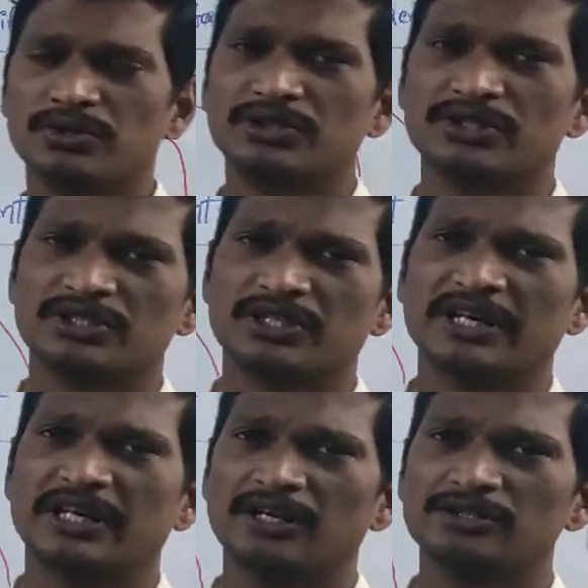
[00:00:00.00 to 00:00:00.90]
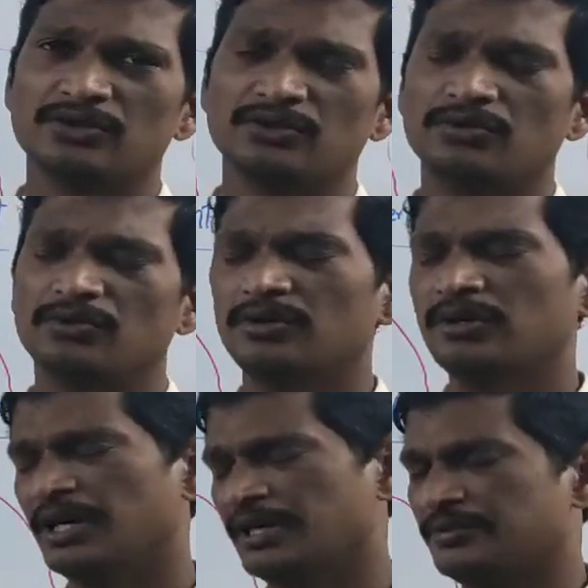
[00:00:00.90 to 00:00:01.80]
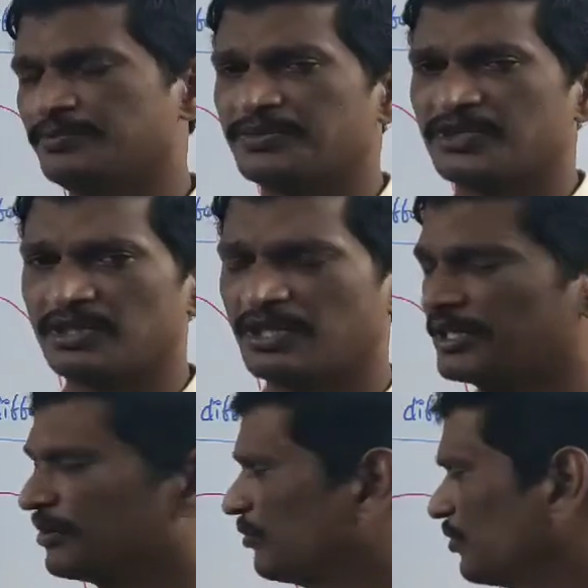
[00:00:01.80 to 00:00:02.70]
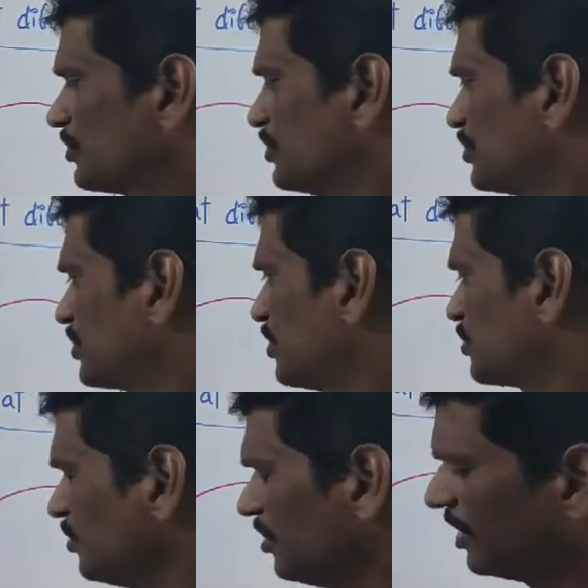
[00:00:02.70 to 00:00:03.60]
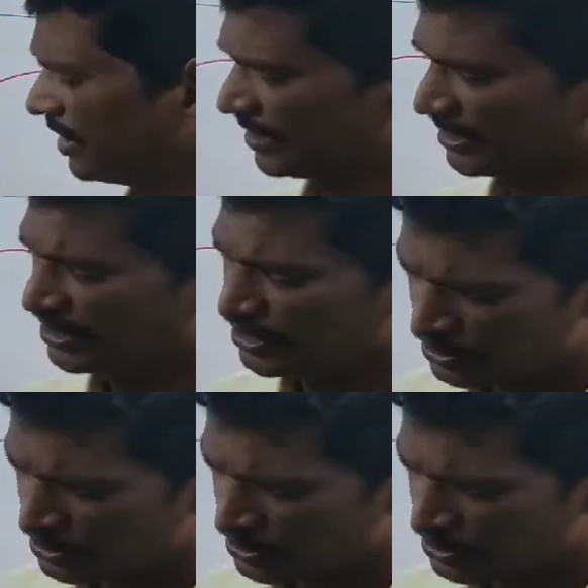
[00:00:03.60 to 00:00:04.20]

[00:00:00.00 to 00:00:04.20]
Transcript: photosynthesis rate also high. The rate of photosynthesis also high.